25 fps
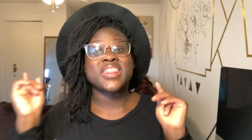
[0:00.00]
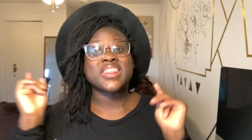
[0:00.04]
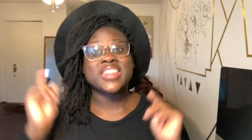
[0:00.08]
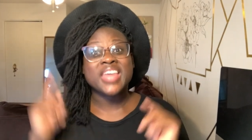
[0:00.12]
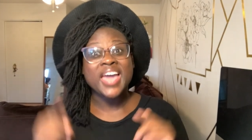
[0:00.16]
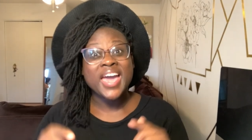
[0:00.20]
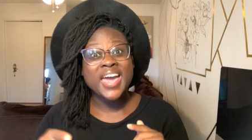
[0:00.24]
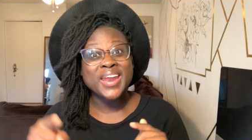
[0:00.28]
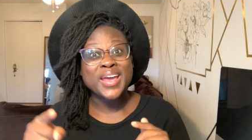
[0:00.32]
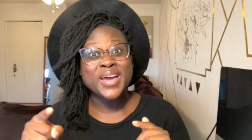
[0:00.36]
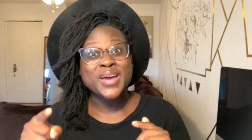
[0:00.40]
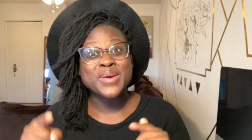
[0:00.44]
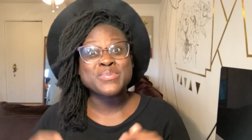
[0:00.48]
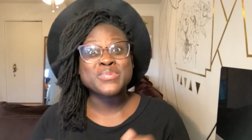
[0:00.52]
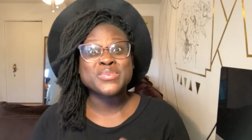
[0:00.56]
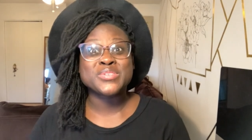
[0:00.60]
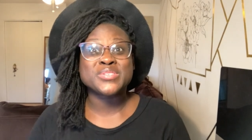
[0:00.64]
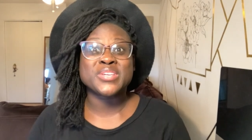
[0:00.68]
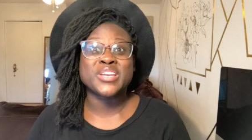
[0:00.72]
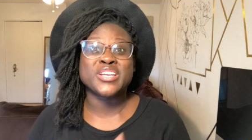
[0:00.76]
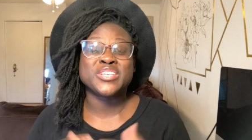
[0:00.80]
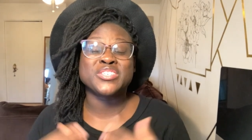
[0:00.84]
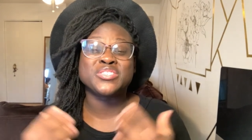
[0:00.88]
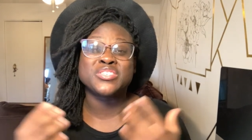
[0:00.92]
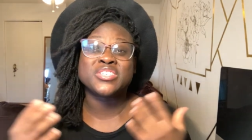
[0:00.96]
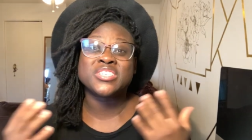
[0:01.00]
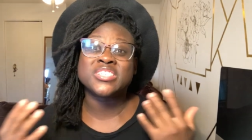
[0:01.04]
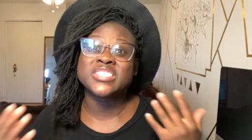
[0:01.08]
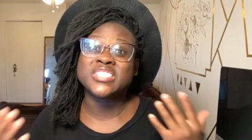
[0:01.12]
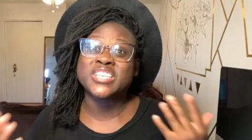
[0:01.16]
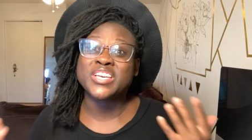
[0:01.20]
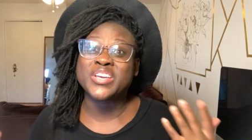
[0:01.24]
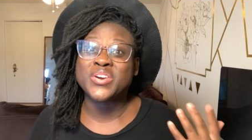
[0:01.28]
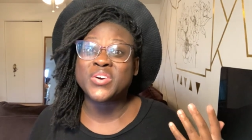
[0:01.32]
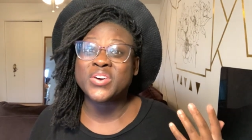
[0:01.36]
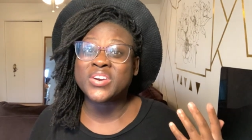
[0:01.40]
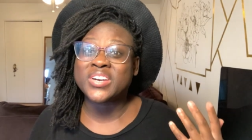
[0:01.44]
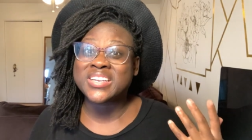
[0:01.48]
that up so that you can
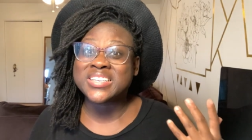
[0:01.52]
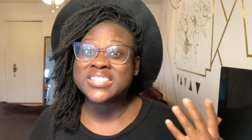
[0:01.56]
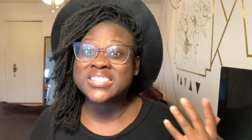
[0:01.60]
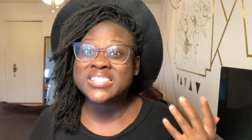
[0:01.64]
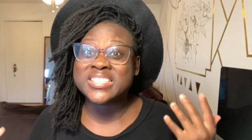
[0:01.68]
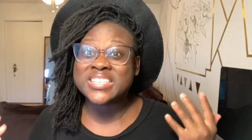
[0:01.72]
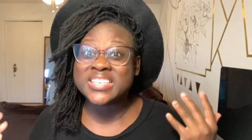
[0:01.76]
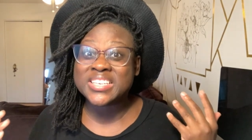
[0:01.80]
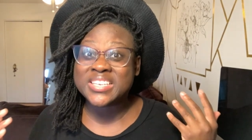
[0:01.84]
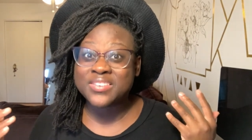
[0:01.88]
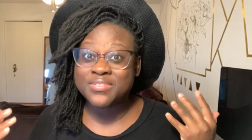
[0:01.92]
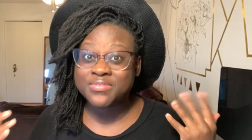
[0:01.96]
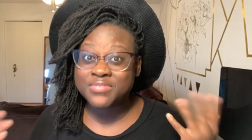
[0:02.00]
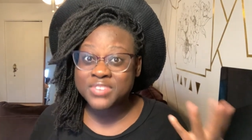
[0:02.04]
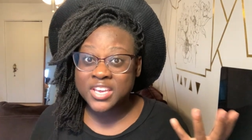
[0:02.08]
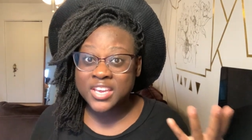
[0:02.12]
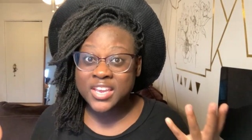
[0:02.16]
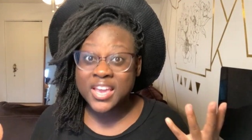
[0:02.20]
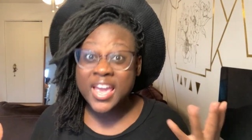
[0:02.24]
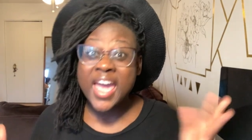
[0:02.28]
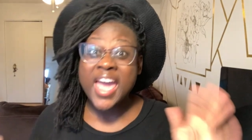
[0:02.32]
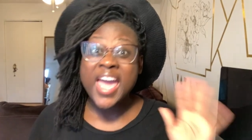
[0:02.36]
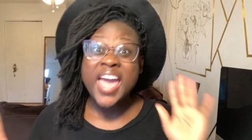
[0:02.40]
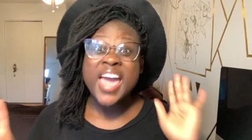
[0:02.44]
see it on the TV.